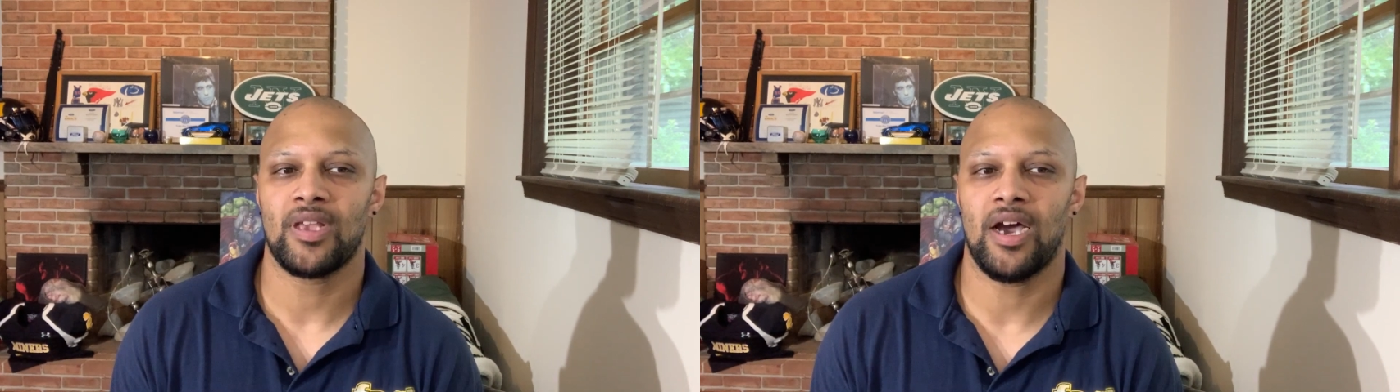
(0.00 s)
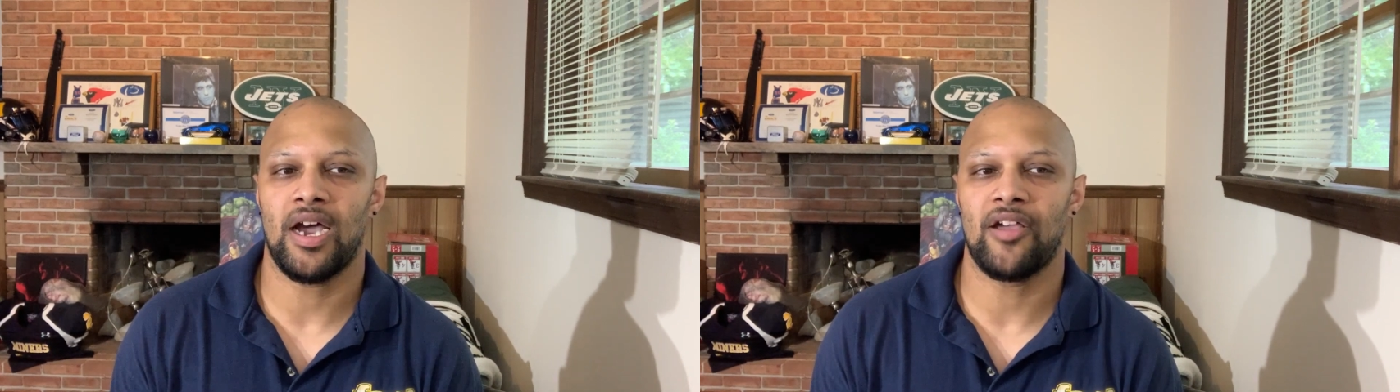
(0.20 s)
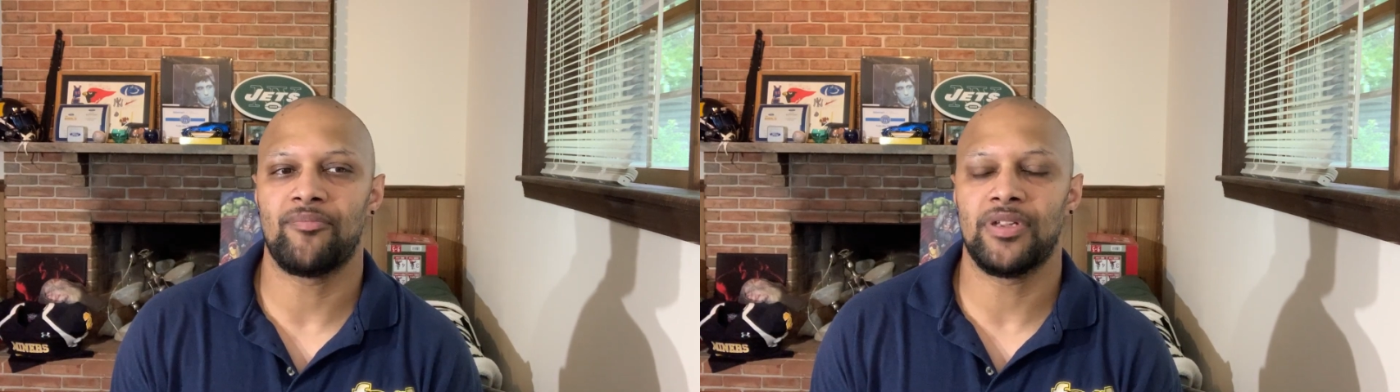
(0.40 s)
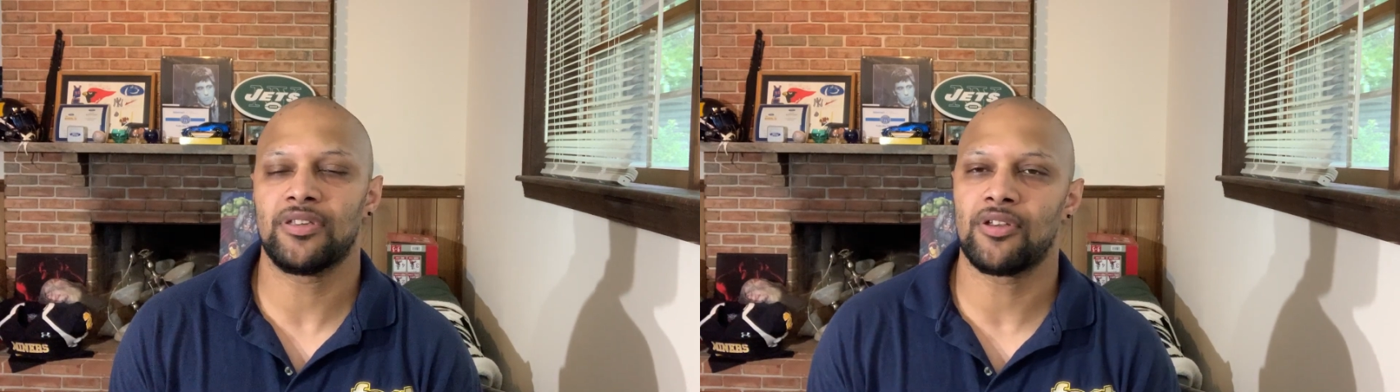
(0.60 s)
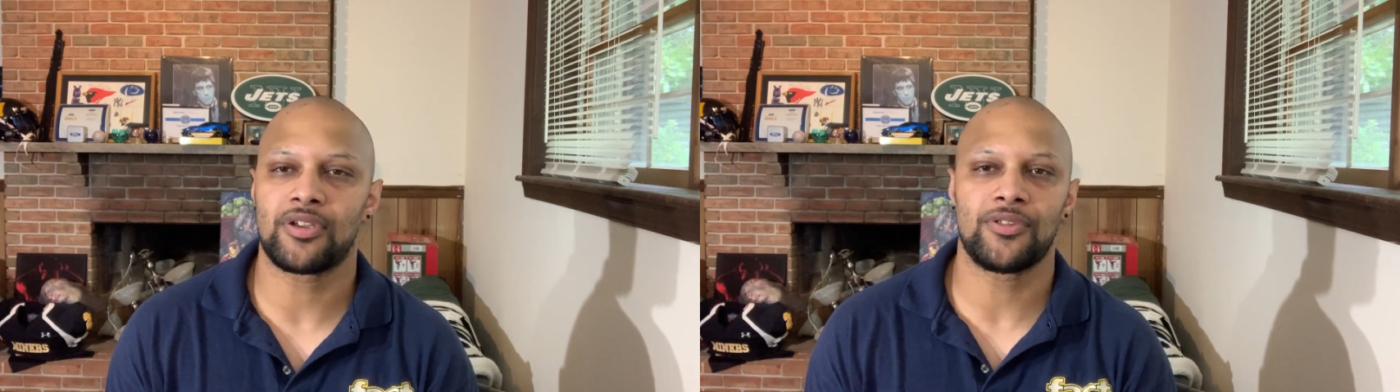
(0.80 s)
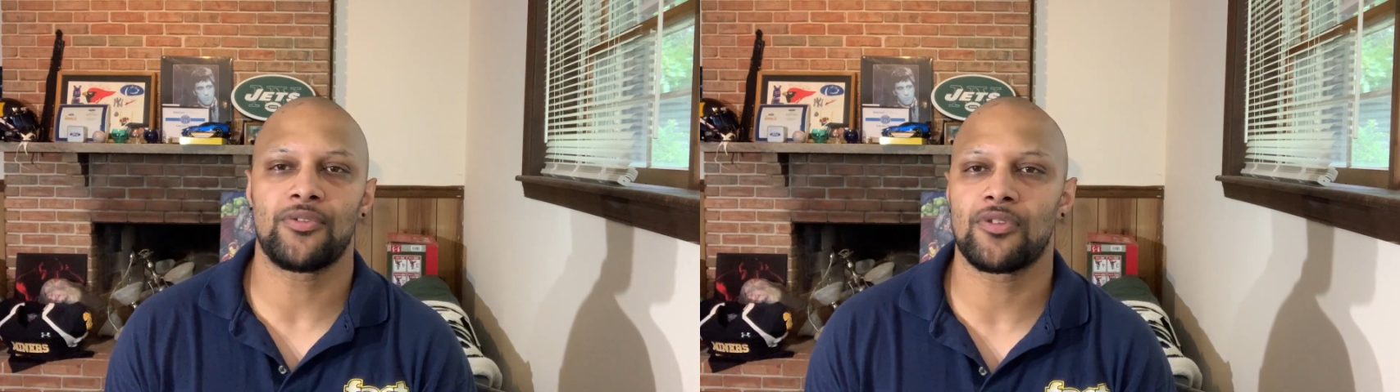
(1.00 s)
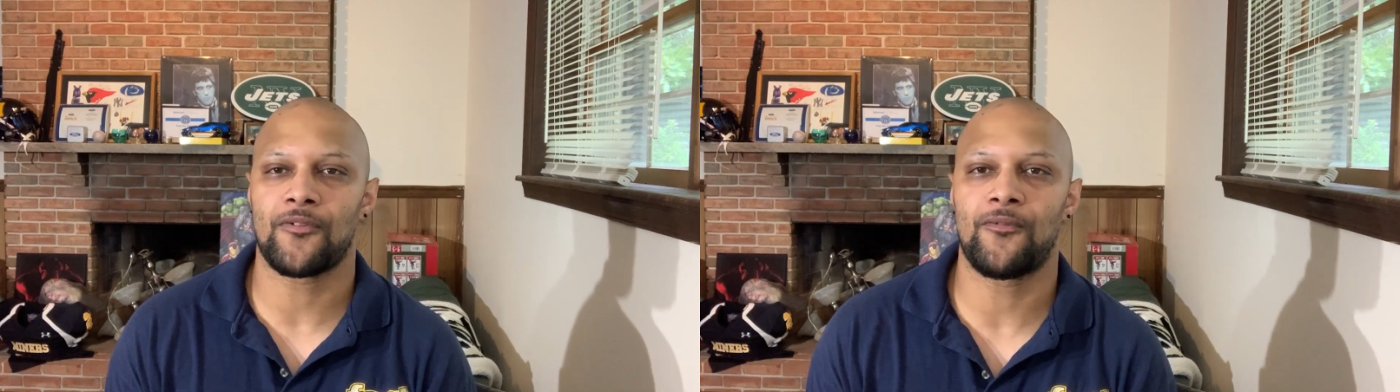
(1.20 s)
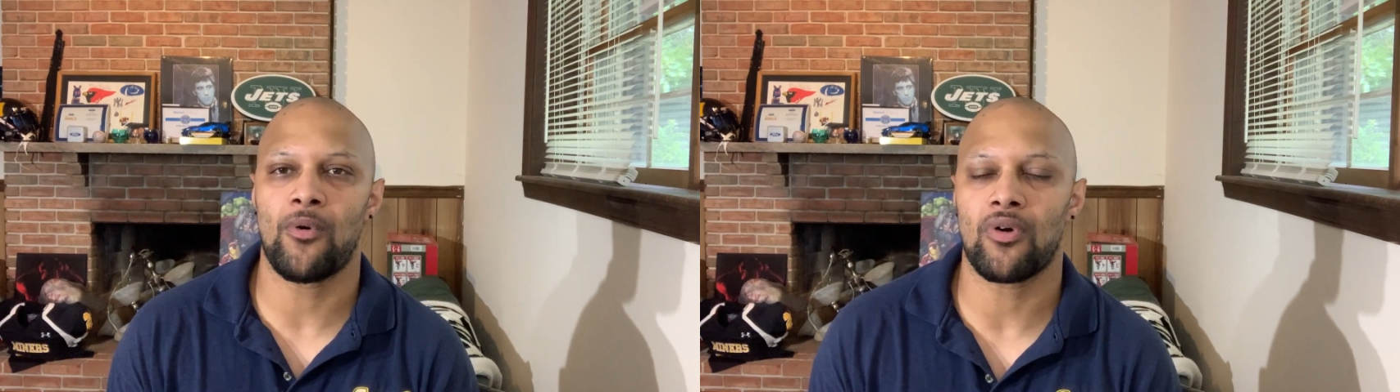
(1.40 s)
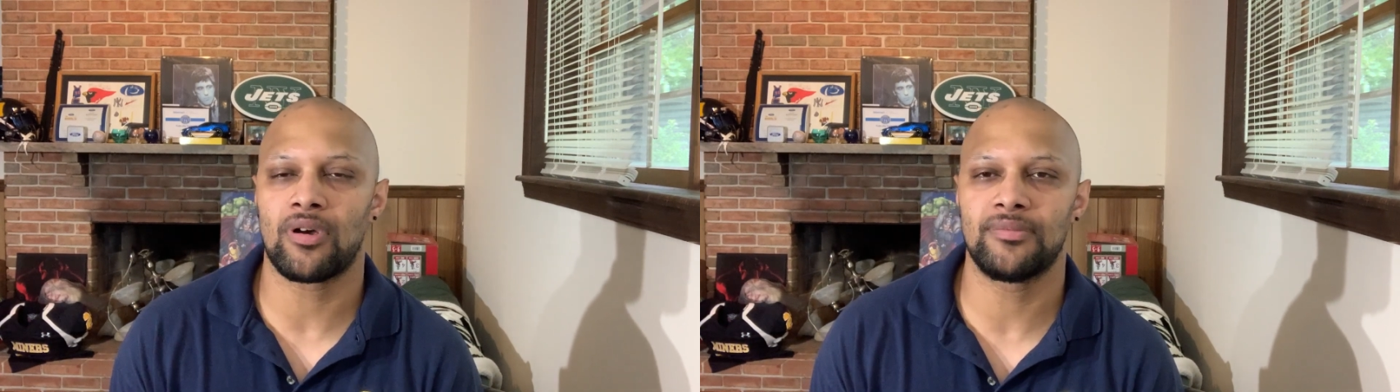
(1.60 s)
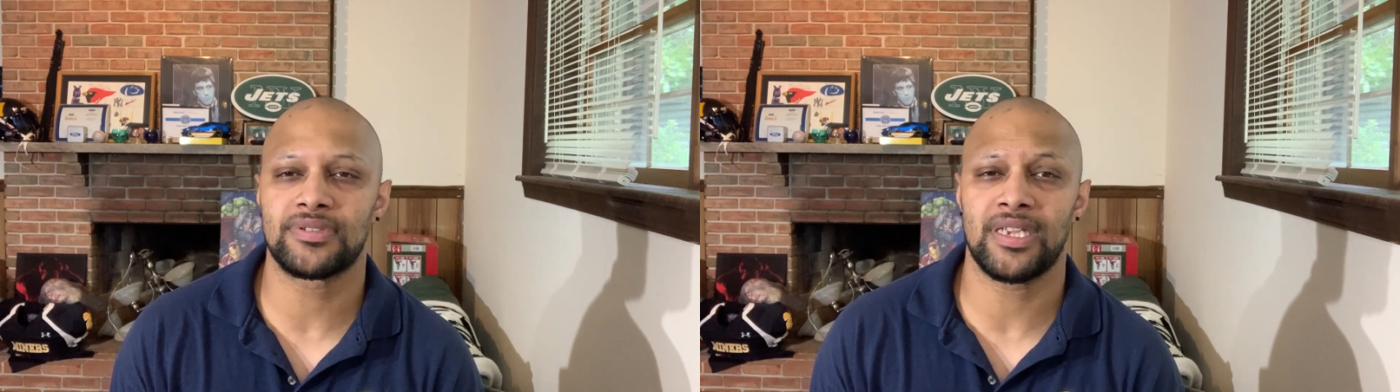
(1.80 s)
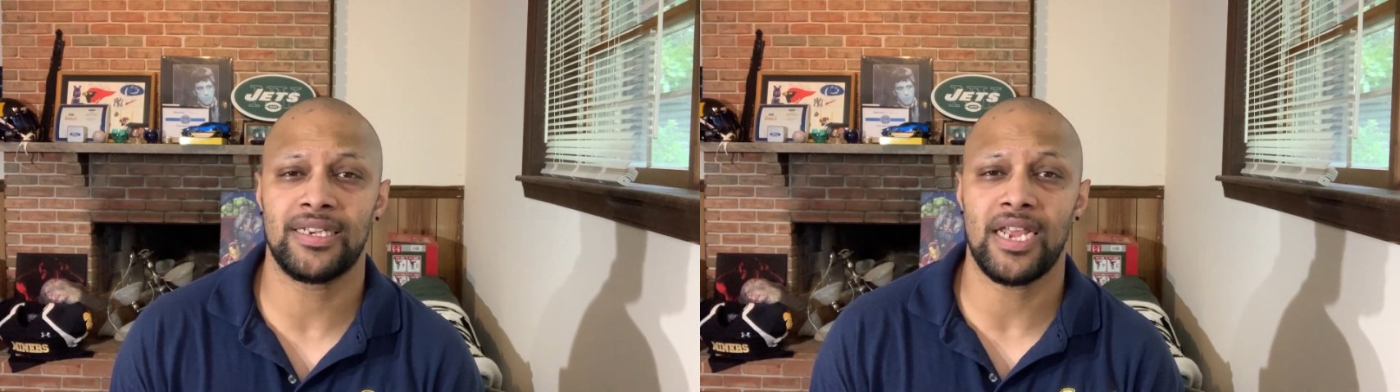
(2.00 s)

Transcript: I've been looking through the forums and